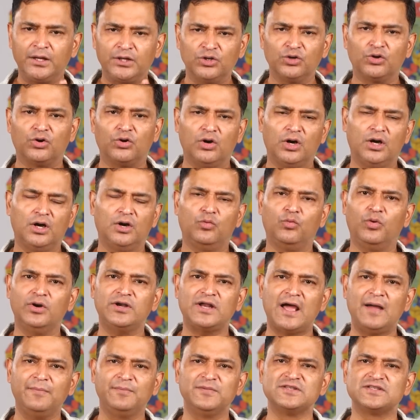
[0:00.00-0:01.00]
What
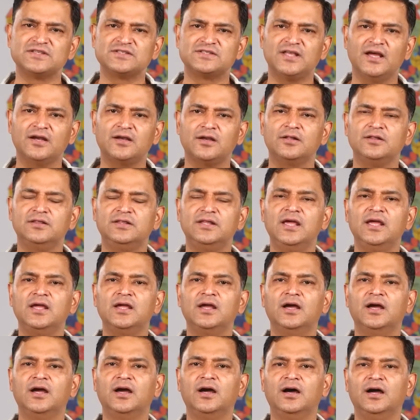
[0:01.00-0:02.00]
happens is that
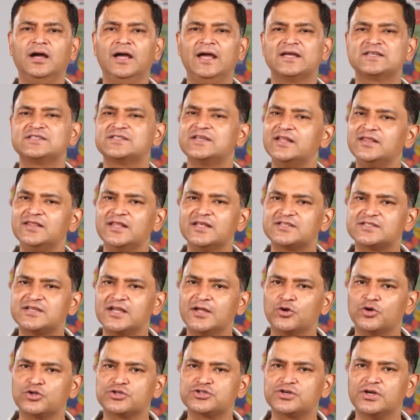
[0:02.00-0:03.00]
they extend their
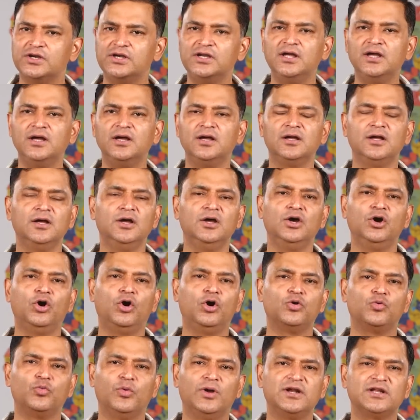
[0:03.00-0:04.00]
stay in Australia
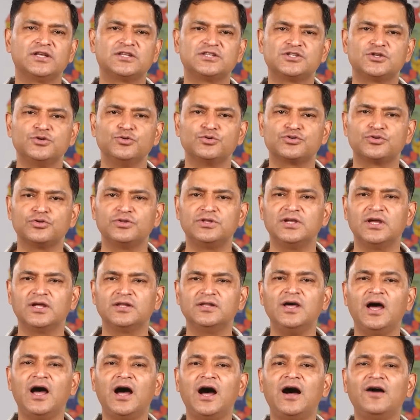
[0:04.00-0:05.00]
on one excuse to the
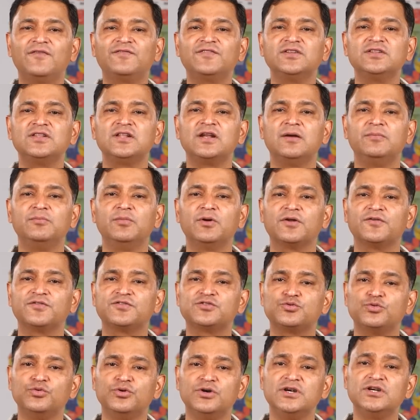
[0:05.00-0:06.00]
other after the number of
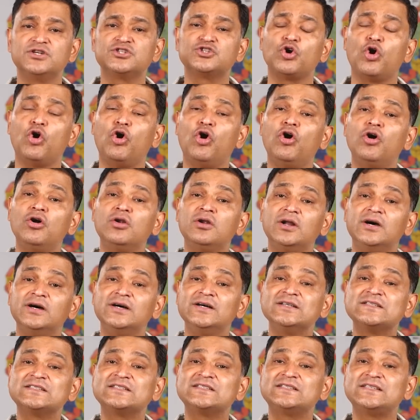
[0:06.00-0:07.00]
students on
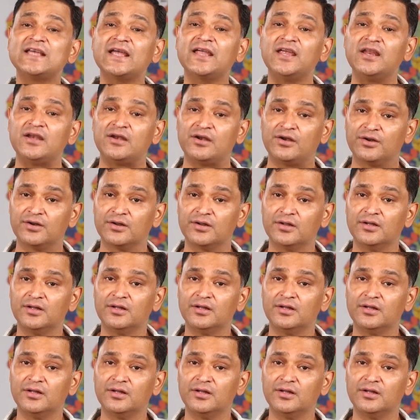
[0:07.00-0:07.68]
a second.